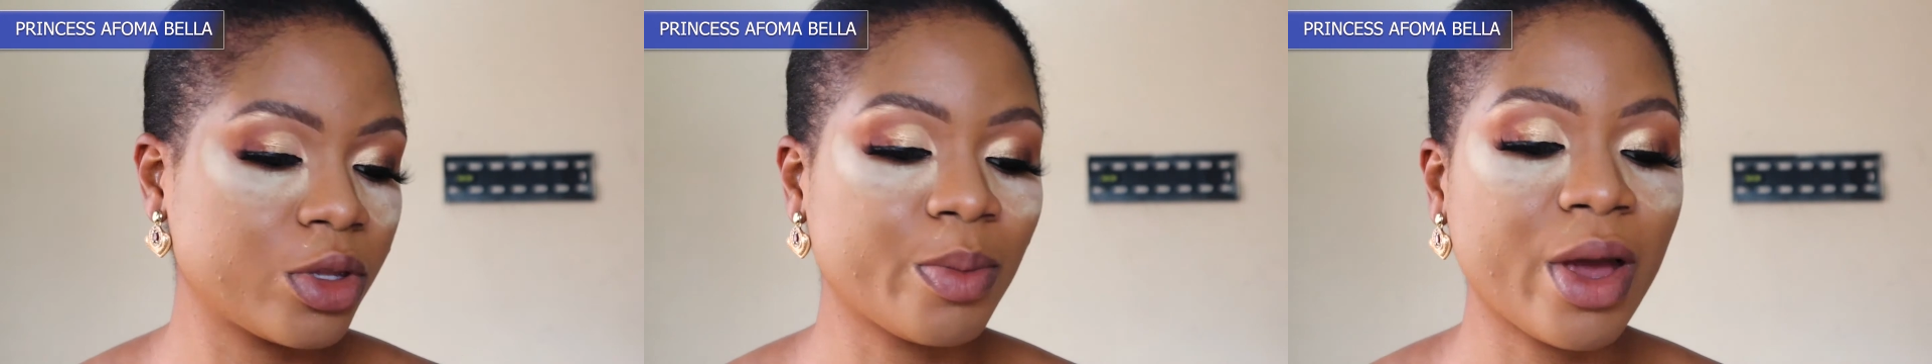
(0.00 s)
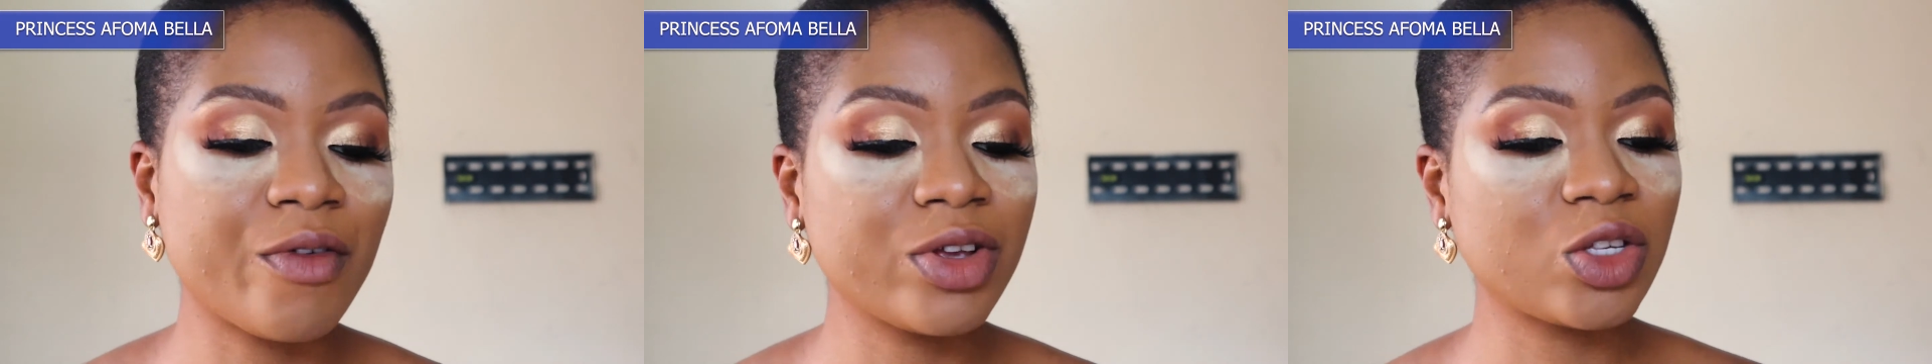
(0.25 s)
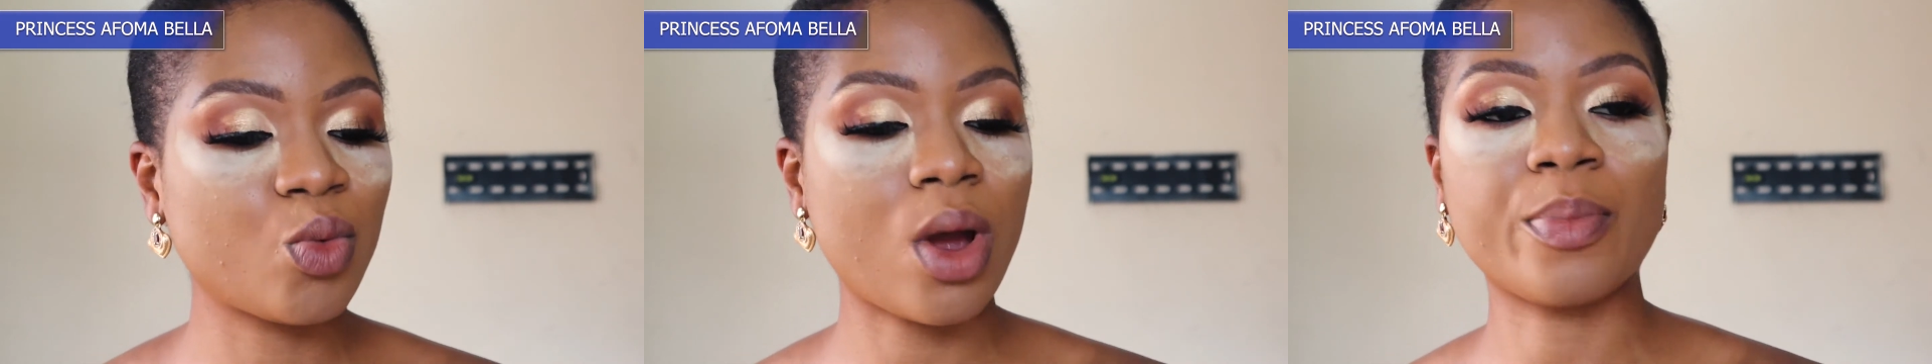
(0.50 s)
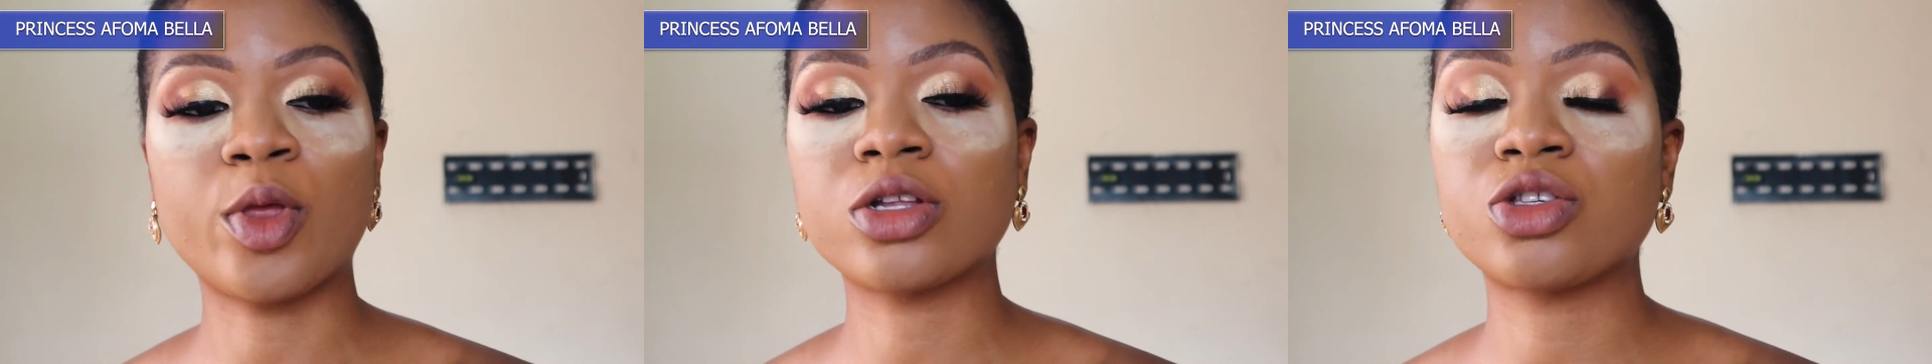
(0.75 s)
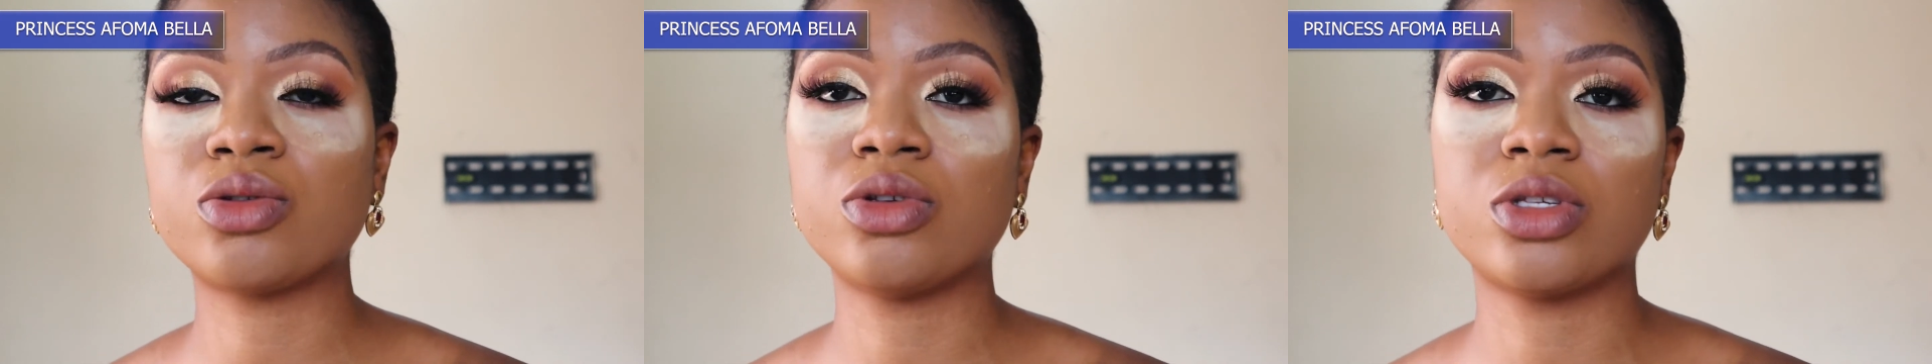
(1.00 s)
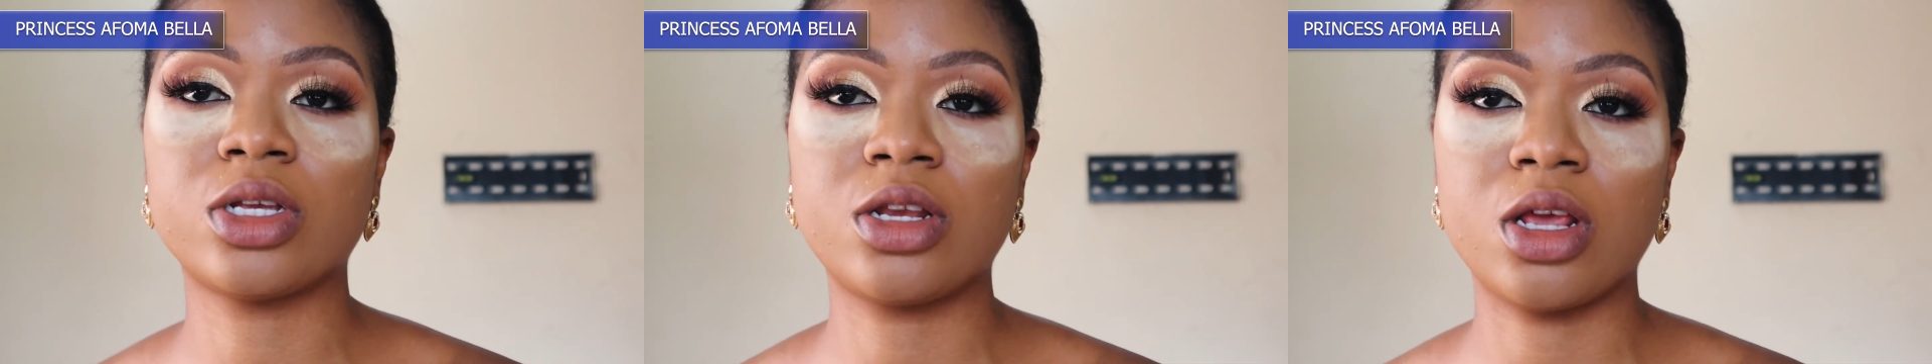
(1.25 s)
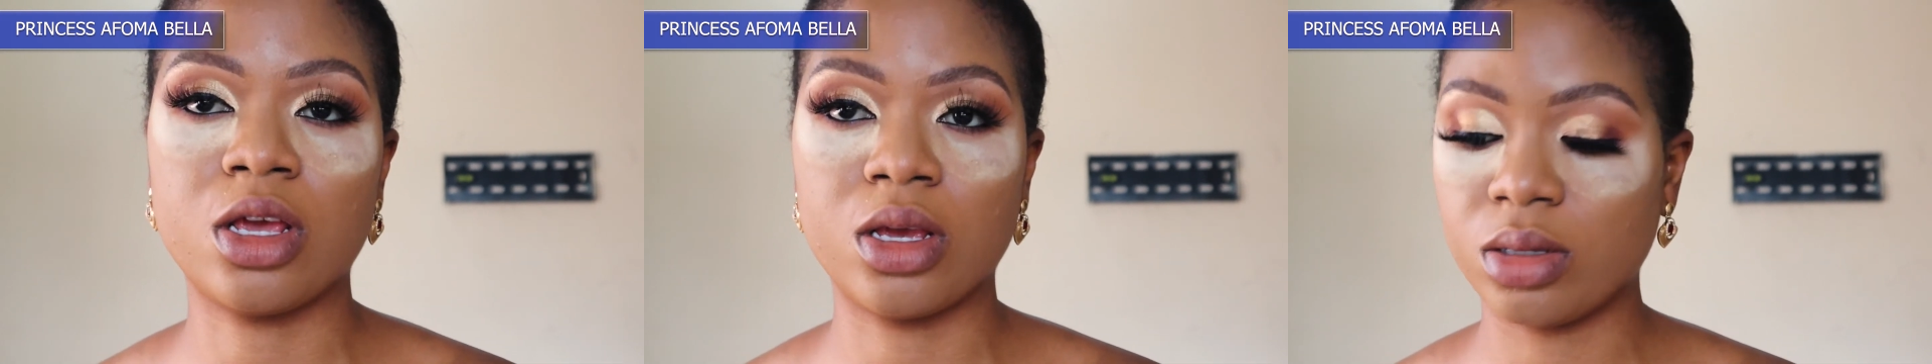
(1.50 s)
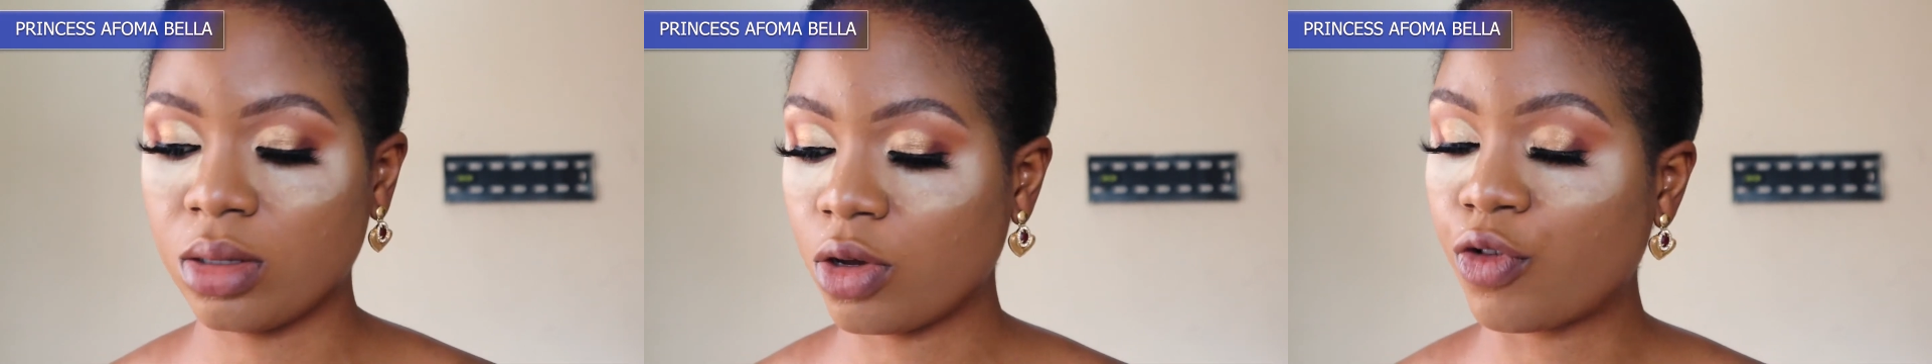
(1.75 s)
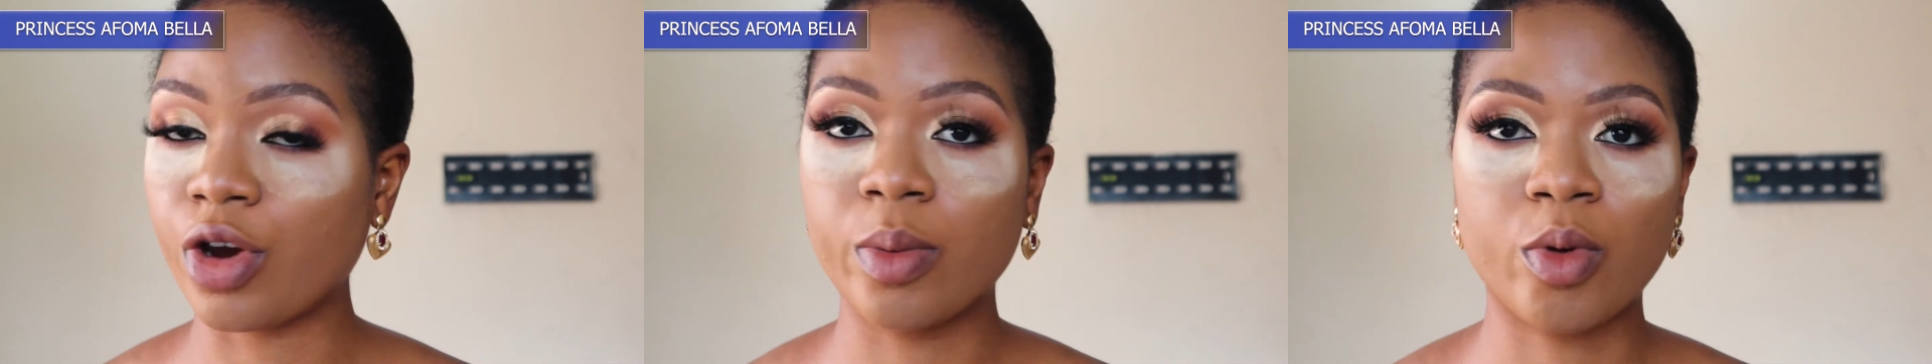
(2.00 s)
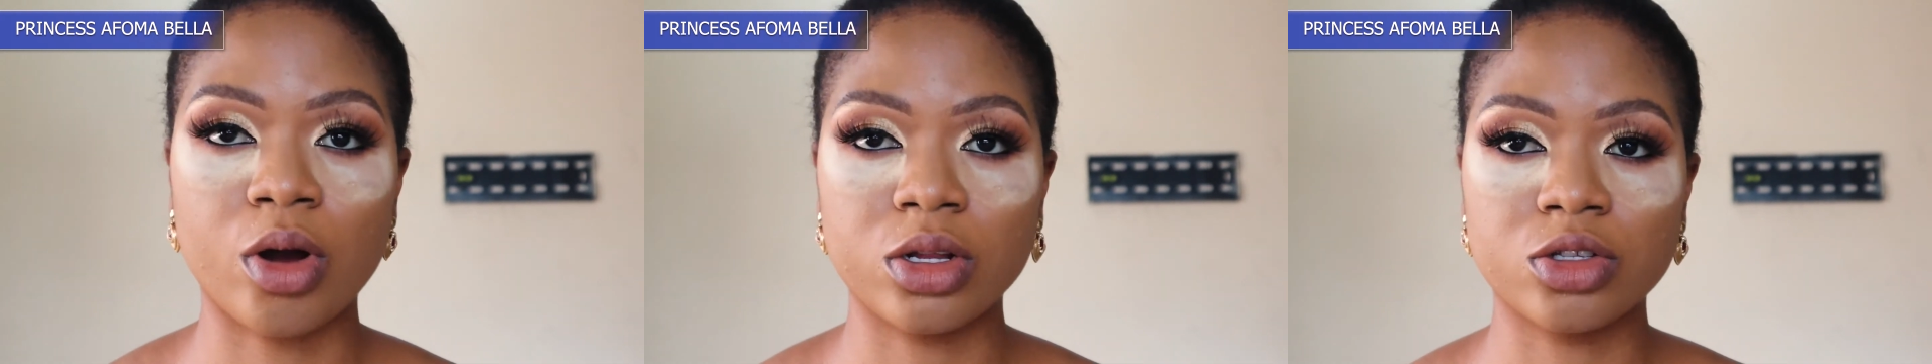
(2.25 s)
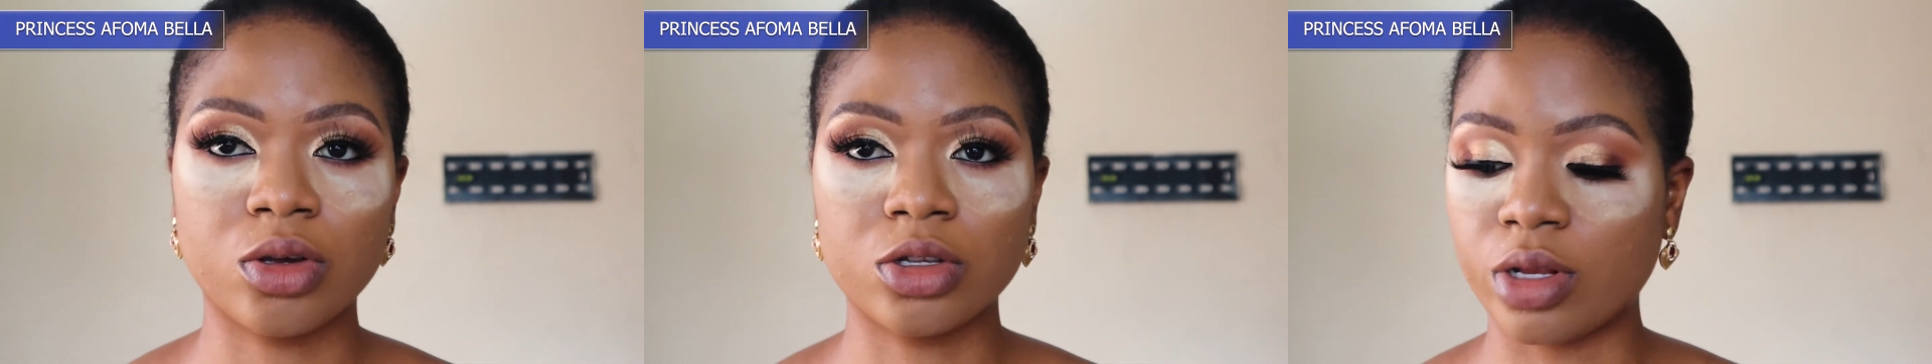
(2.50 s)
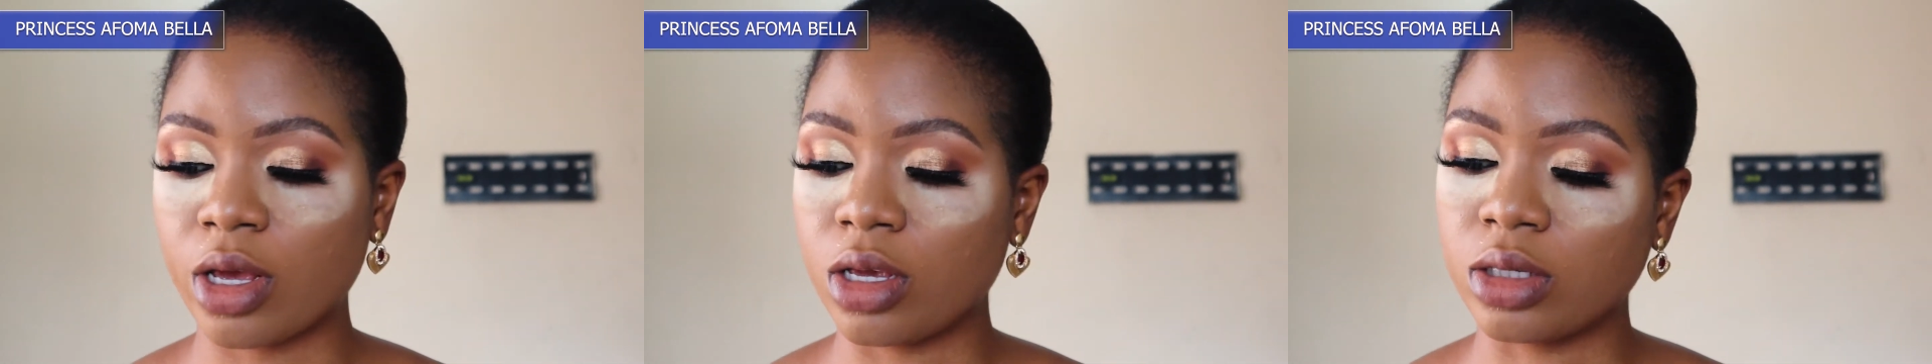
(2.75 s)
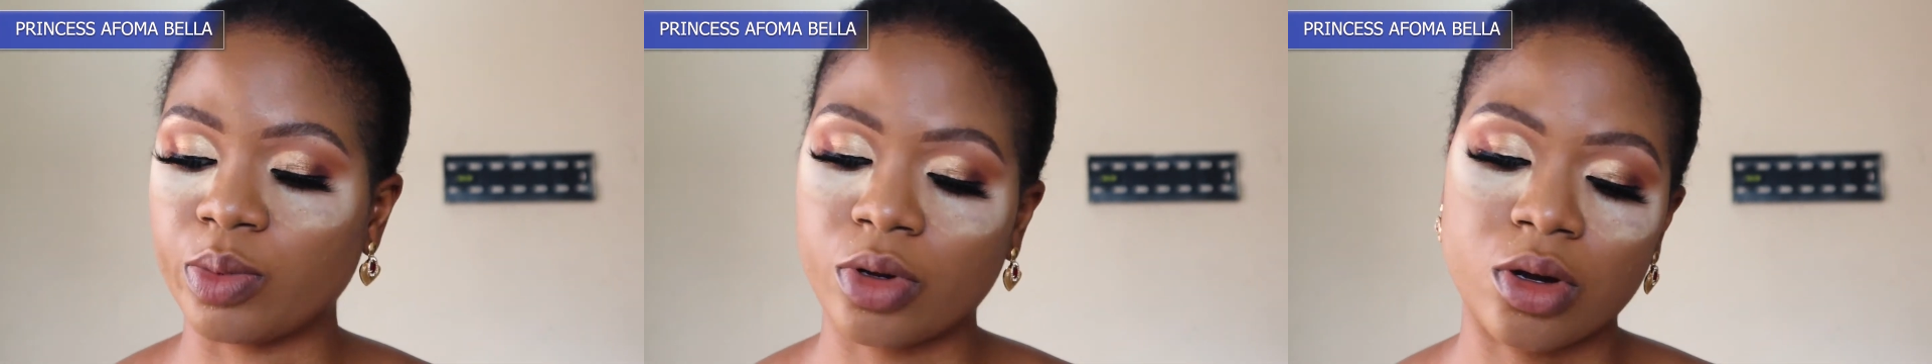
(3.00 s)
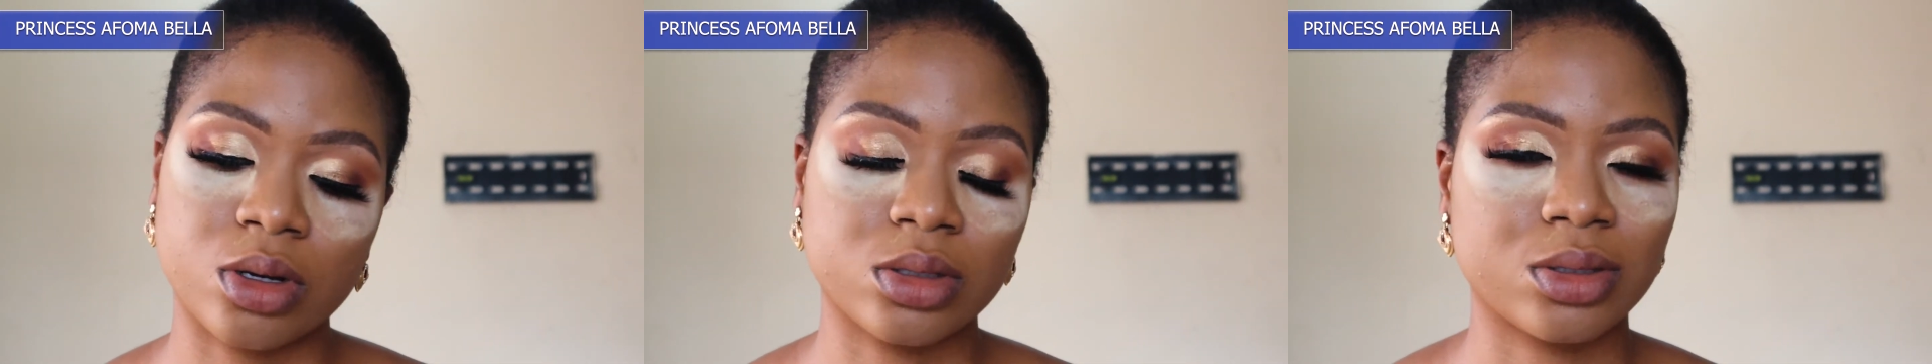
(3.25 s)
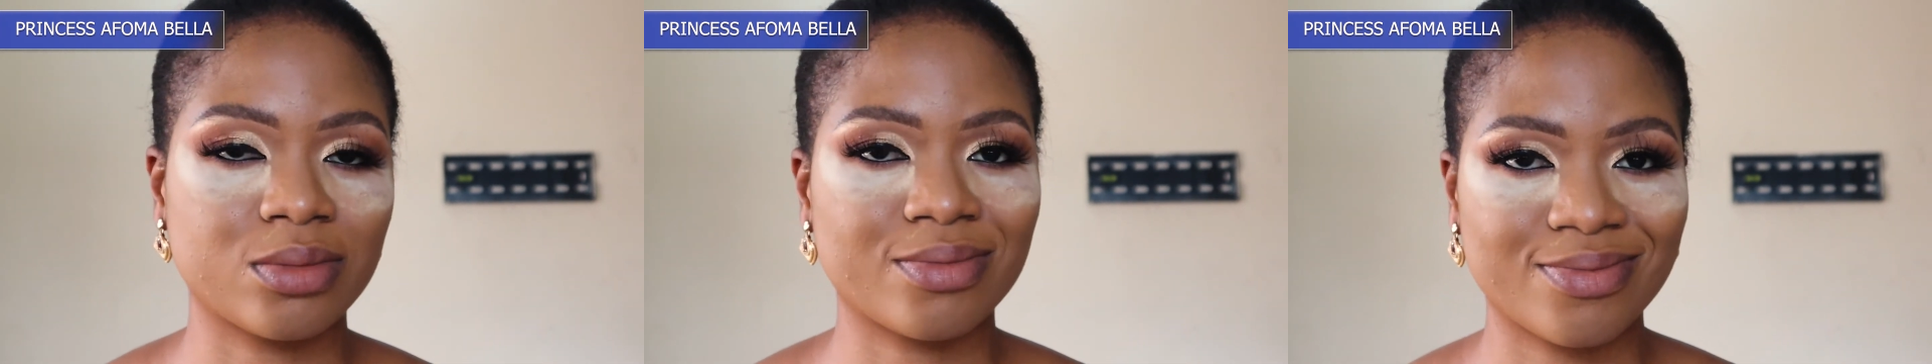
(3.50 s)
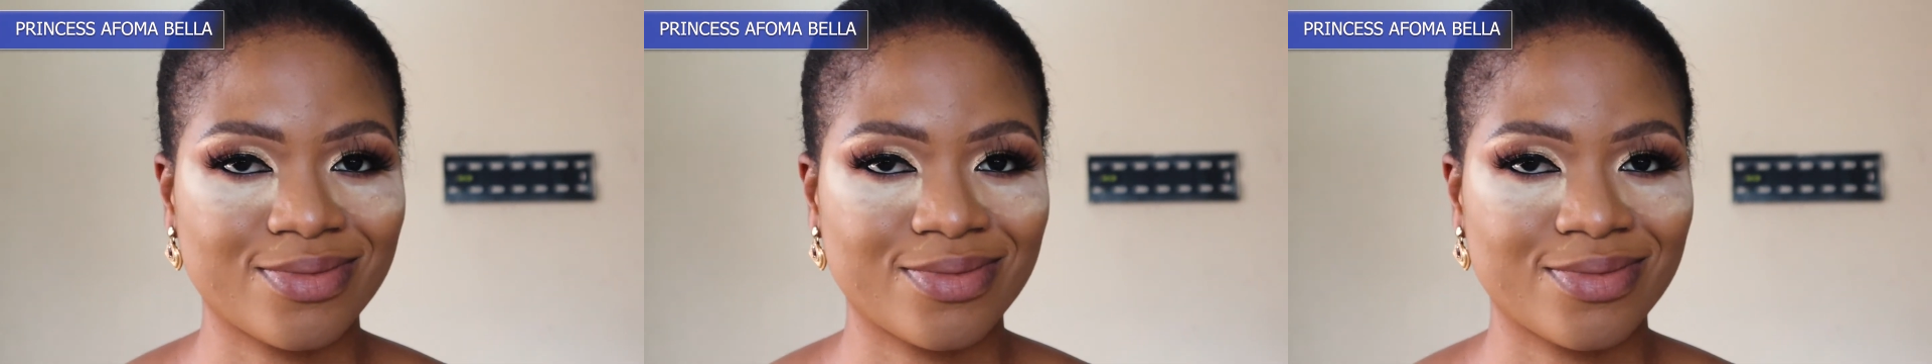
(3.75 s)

The main reason why I'm not using a cream contour today is because